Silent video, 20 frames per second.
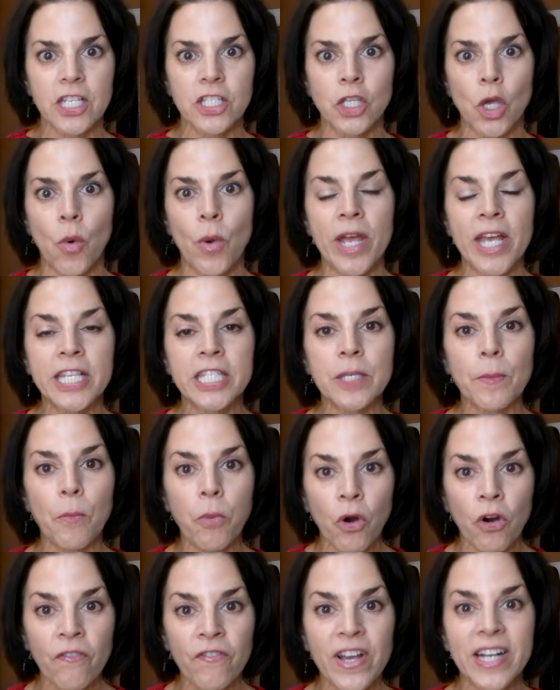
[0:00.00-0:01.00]
So it's
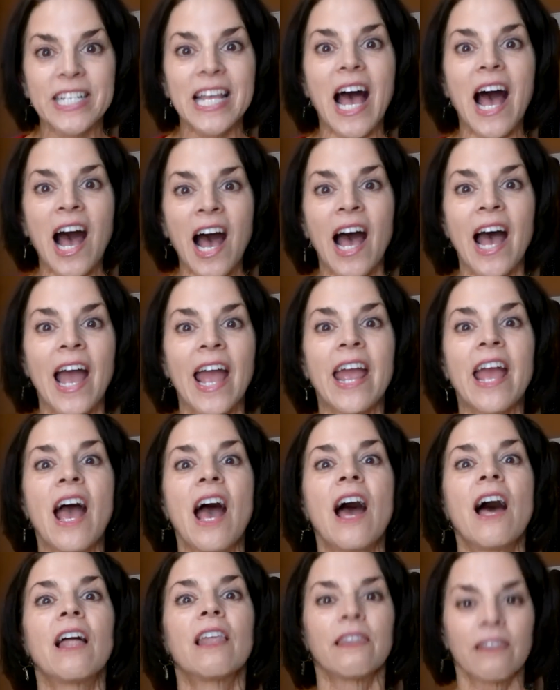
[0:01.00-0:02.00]
perfect. I
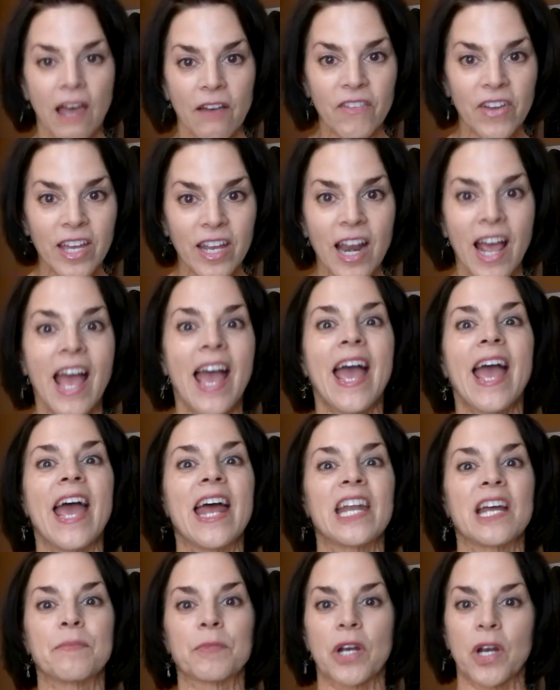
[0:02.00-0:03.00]
love it,
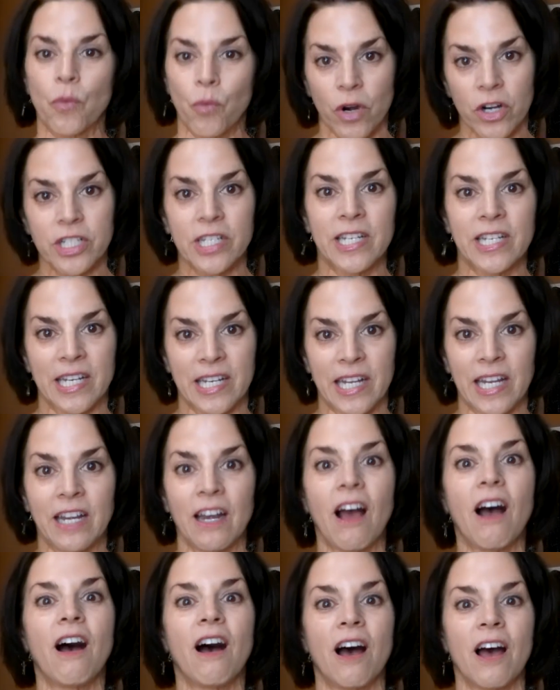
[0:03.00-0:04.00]
and I'm going to wear it to knitting
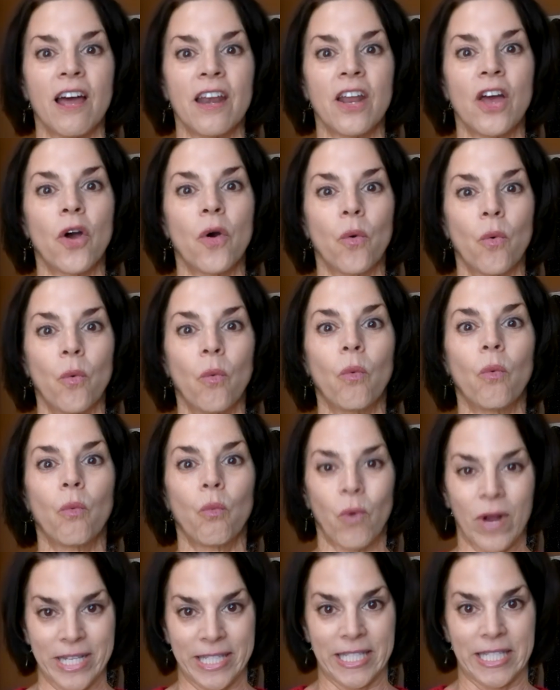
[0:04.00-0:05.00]
on
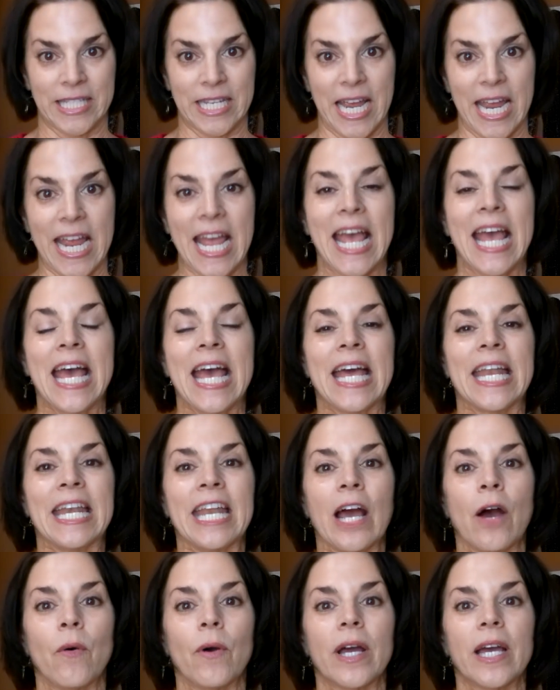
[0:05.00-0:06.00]
Wednesday.
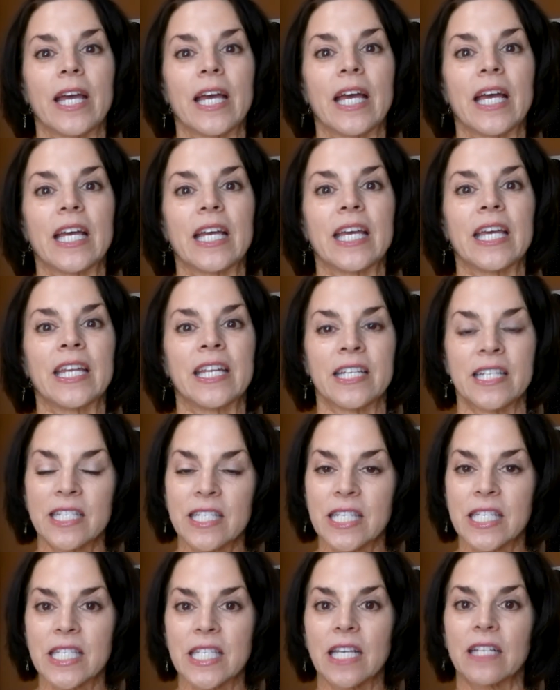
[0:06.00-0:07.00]
Now, it
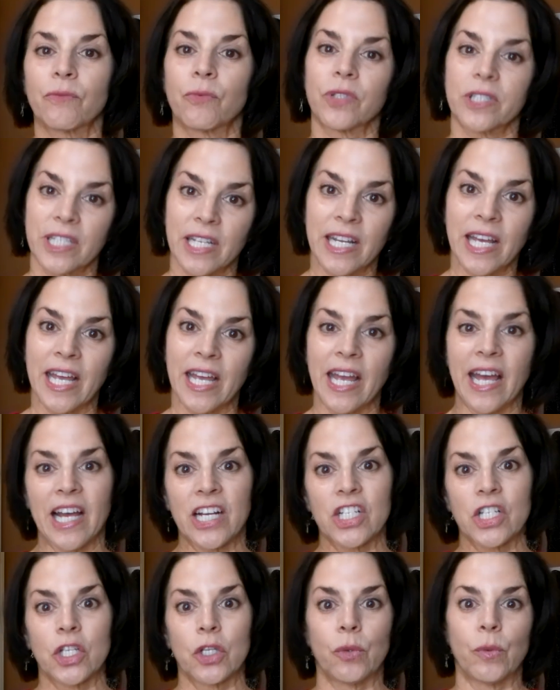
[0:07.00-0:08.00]
is, well, today
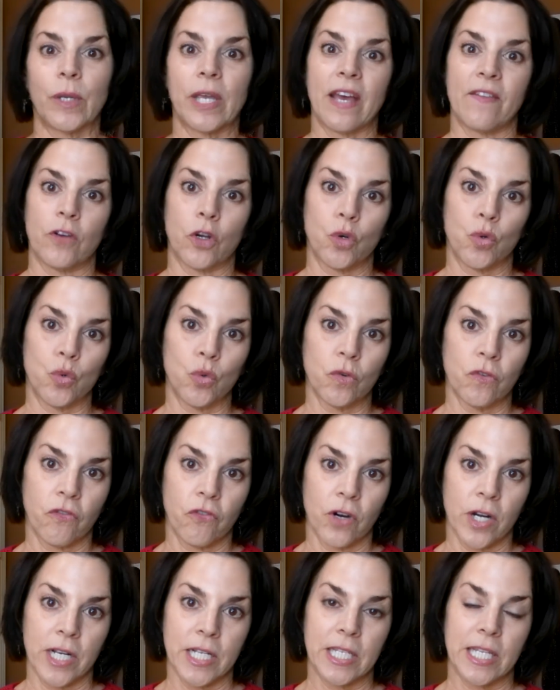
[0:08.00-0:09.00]
actually we have a cool
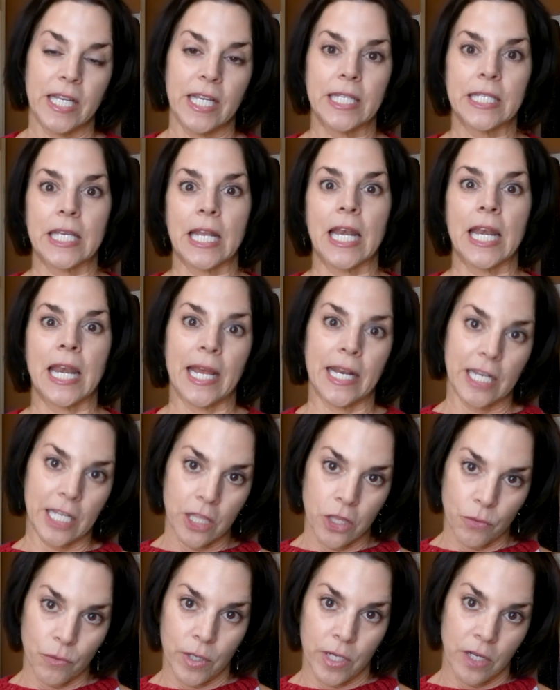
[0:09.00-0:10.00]
front. It's
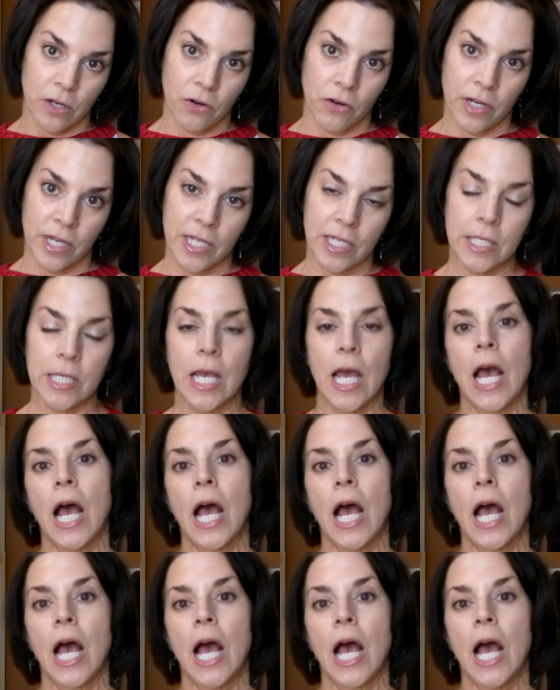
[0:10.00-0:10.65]
93 degrees.